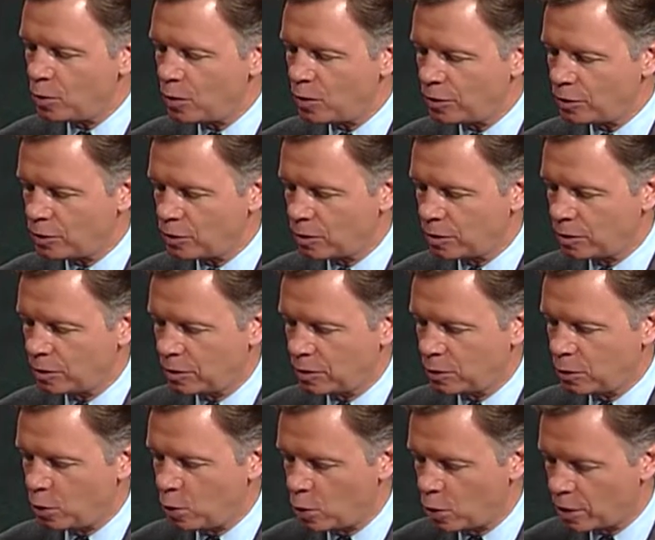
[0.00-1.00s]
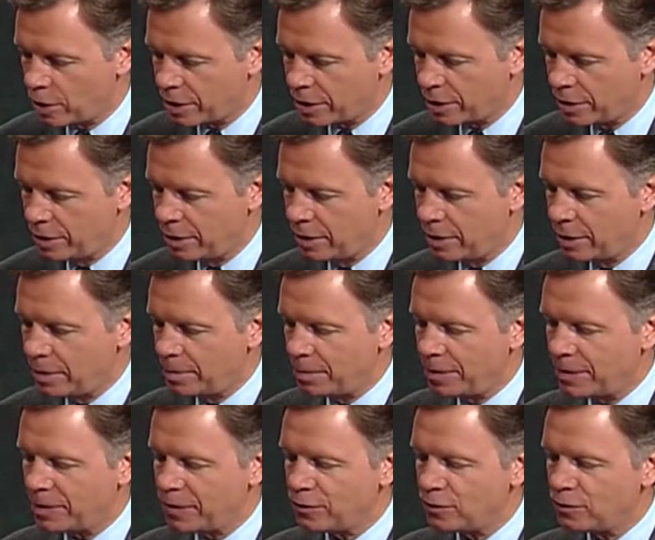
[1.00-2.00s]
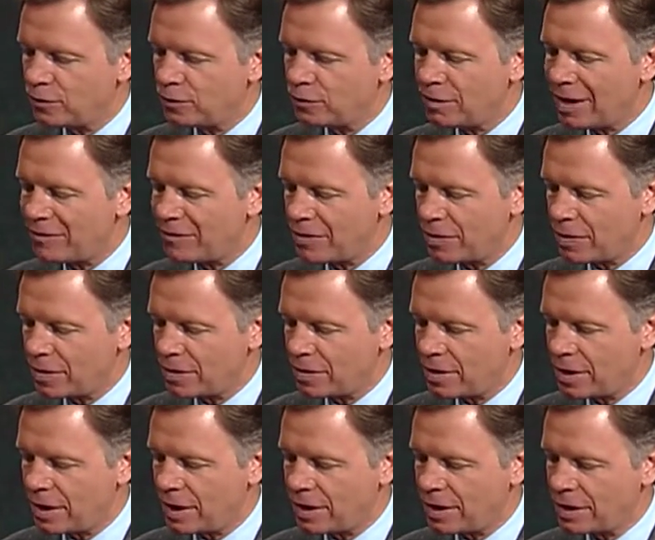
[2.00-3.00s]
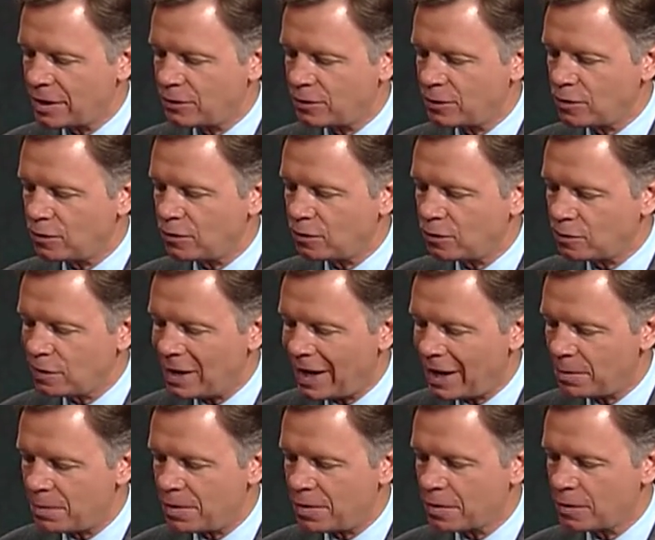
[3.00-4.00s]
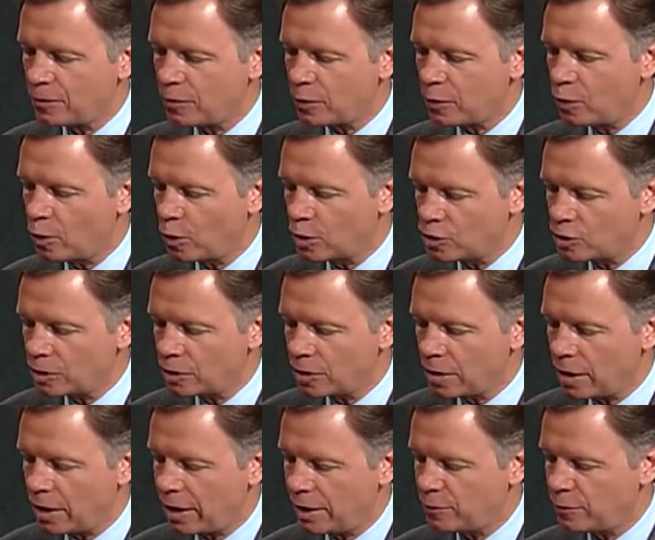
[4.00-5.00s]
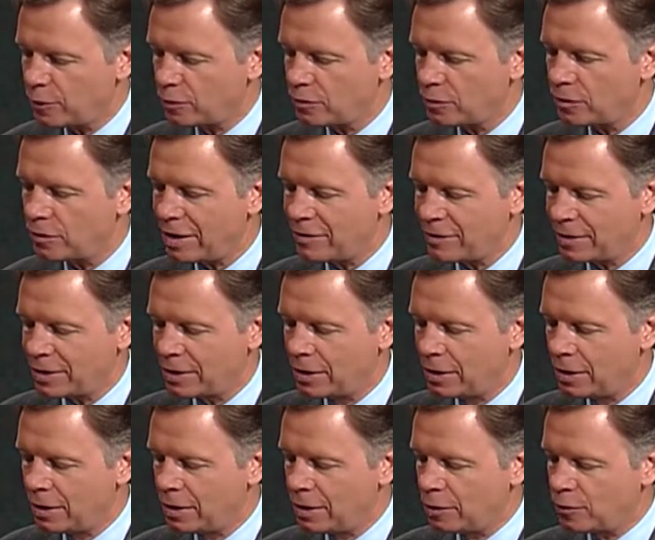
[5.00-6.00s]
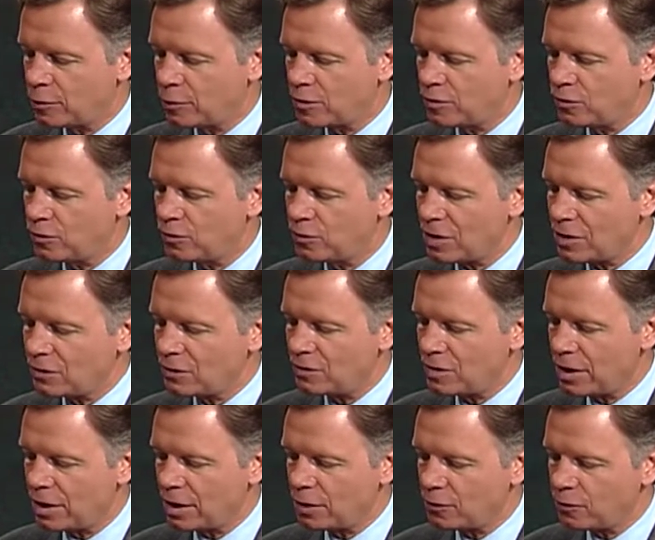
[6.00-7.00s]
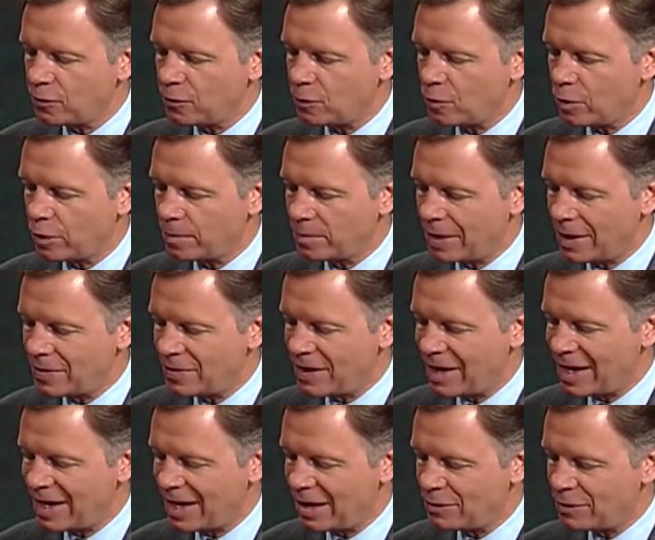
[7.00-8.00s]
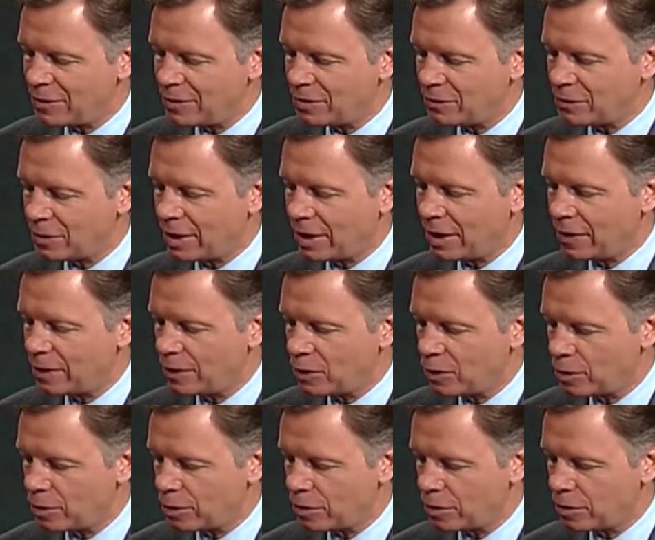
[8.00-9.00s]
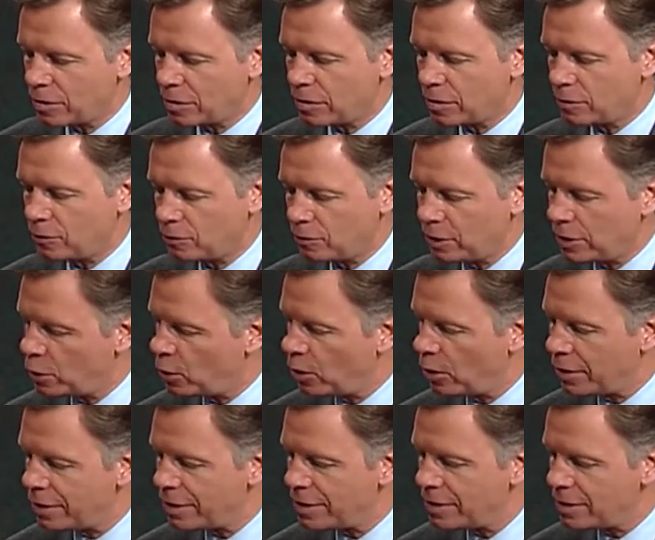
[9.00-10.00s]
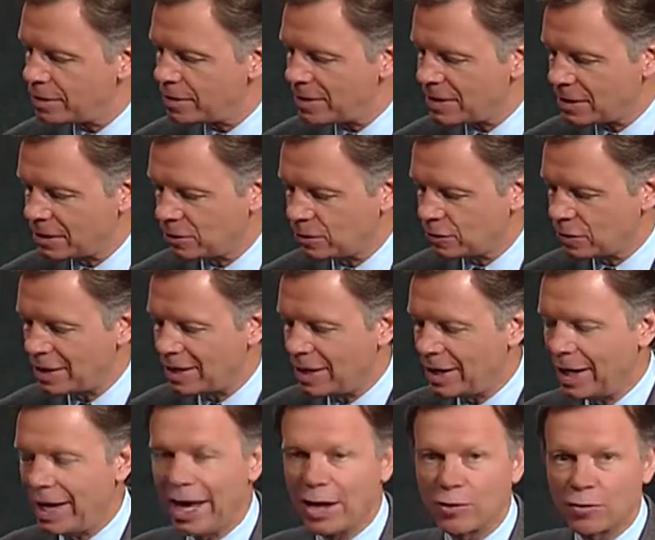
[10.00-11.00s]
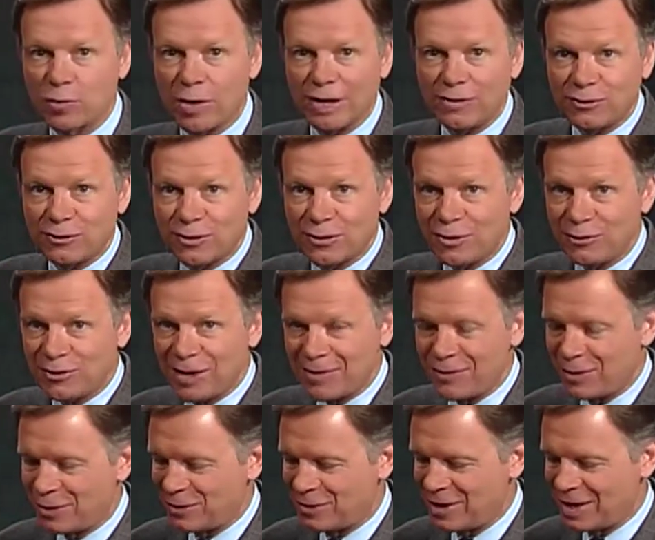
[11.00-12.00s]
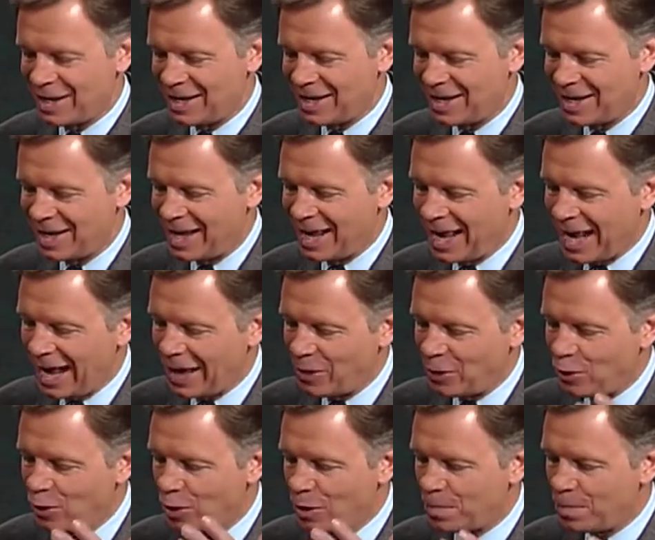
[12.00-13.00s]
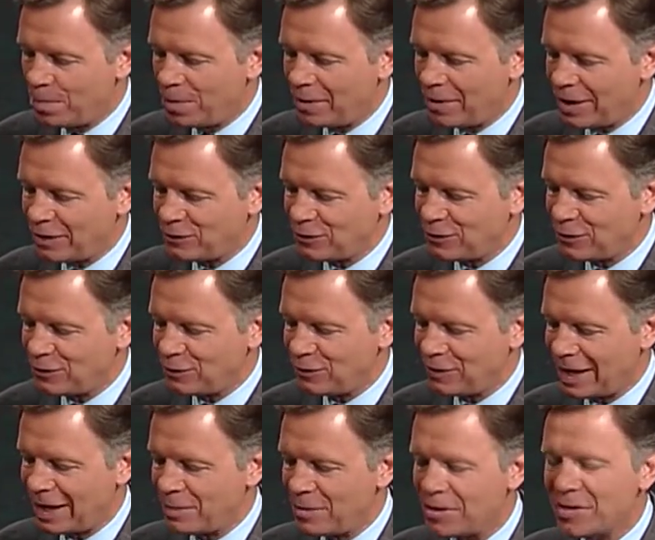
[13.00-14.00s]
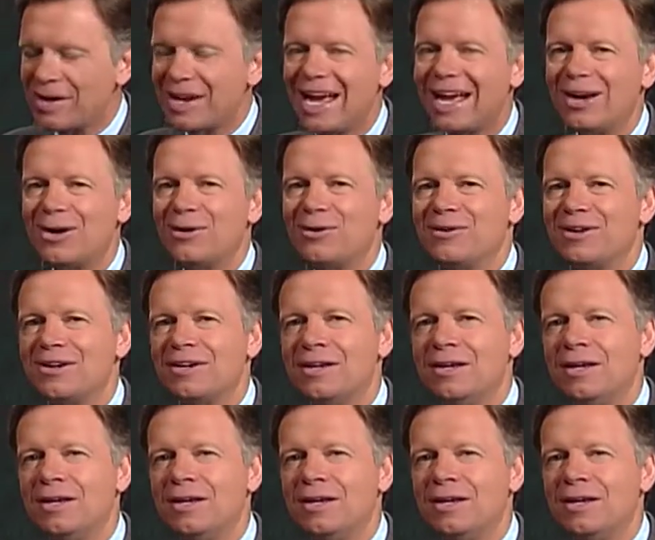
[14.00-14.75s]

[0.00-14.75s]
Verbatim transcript: all your work, but the seventh day is the Sabbath of the Lord your God. Verse 11. For in six days the Lord made the heavens and the earth, the sea, and all that in them is, and rested the seventh day. And the Lord blessed the Sabbath and hallowed it.